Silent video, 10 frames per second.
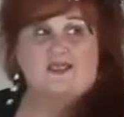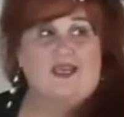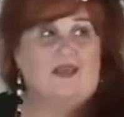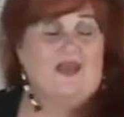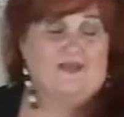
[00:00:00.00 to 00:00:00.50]

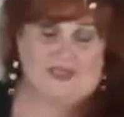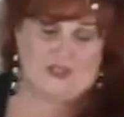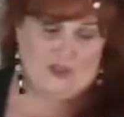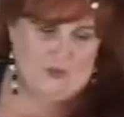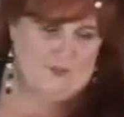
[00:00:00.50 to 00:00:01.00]
said that
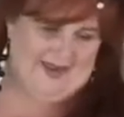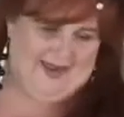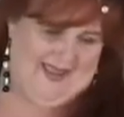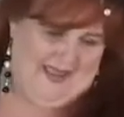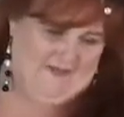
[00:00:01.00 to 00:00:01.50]
you may
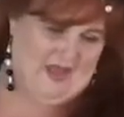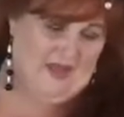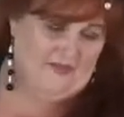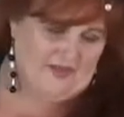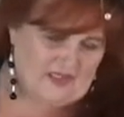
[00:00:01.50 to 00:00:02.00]
have.
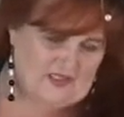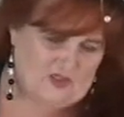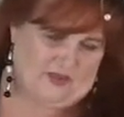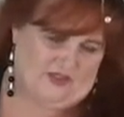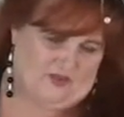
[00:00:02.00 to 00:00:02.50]
This is
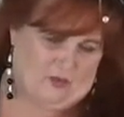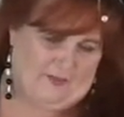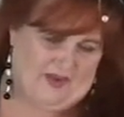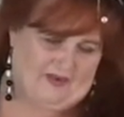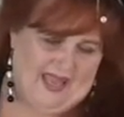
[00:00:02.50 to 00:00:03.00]
what it's all
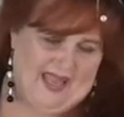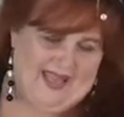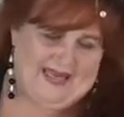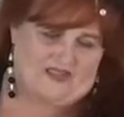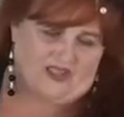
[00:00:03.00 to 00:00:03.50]
about.
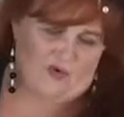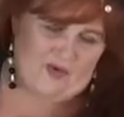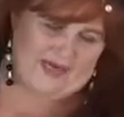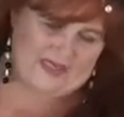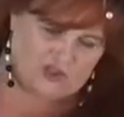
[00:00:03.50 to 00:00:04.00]
It's a
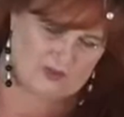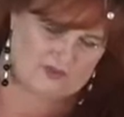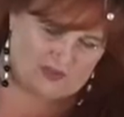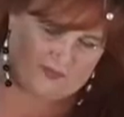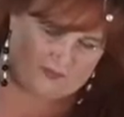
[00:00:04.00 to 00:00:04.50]

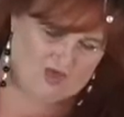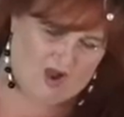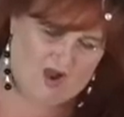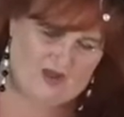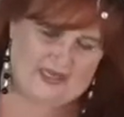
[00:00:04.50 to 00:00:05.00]
reassurance from
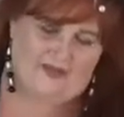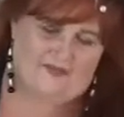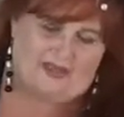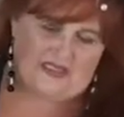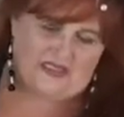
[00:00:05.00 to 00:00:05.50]
God
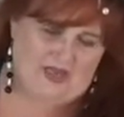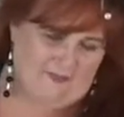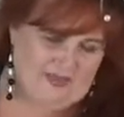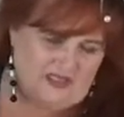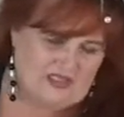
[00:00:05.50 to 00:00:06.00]
that he's
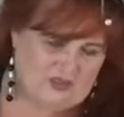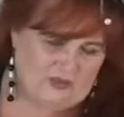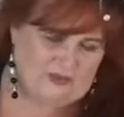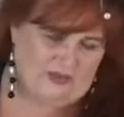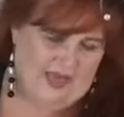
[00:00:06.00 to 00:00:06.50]
coming
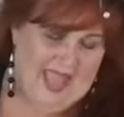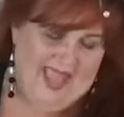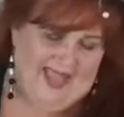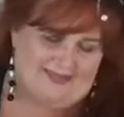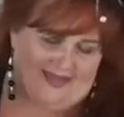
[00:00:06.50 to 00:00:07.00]
soon
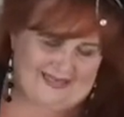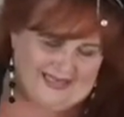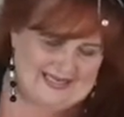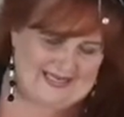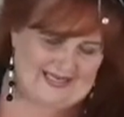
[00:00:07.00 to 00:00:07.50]
and that
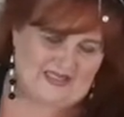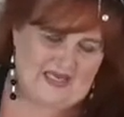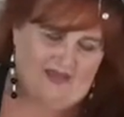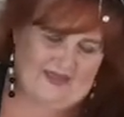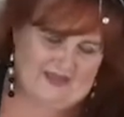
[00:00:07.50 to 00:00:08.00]
he is,
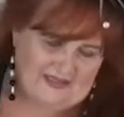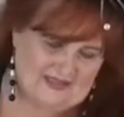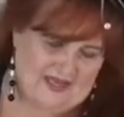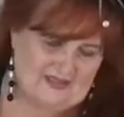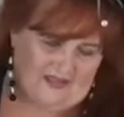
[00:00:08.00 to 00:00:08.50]
that he
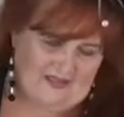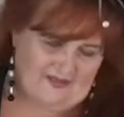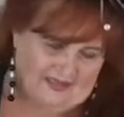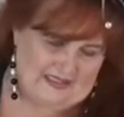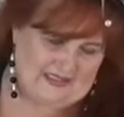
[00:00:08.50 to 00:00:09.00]
says
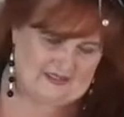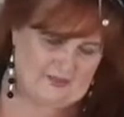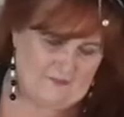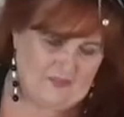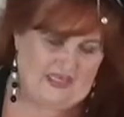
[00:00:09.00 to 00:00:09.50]
that he
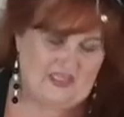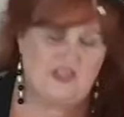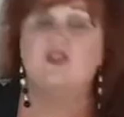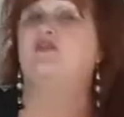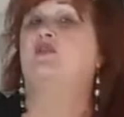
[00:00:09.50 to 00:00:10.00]
is.
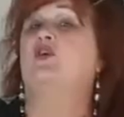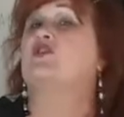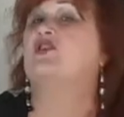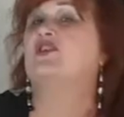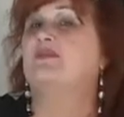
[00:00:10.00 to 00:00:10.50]
He's the
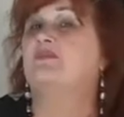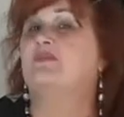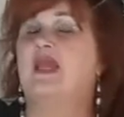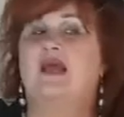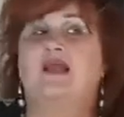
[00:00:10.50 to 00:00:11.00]
first.
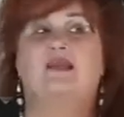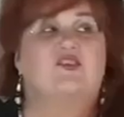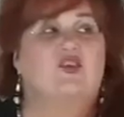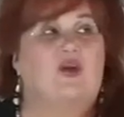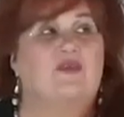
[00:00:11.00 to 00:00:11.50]

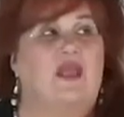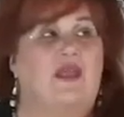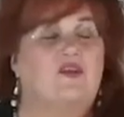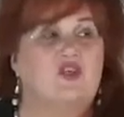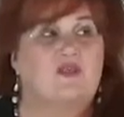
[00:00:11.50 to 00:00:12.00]
Let's go there
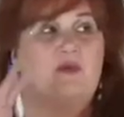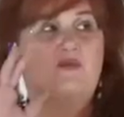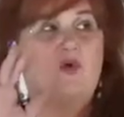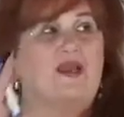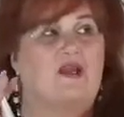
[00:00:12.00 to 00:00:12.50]
just
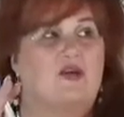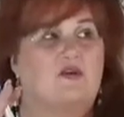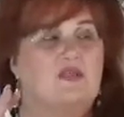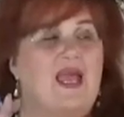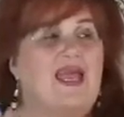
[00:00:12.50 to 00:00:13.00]
before I
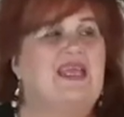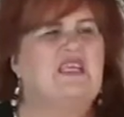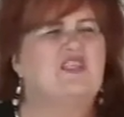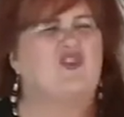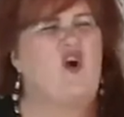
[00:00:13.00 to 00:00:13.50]
close.
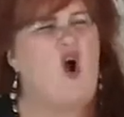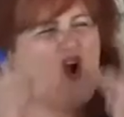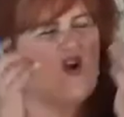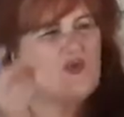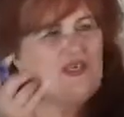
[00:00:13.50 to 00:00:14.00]
He's the
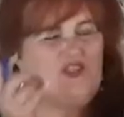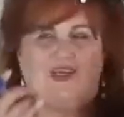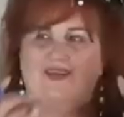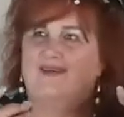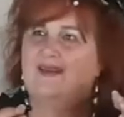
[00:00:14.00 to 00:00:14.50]

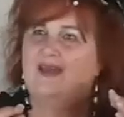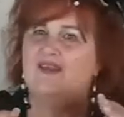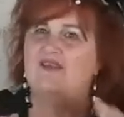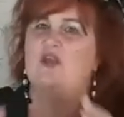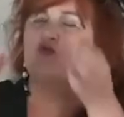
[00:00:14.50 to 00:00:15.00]
origin, the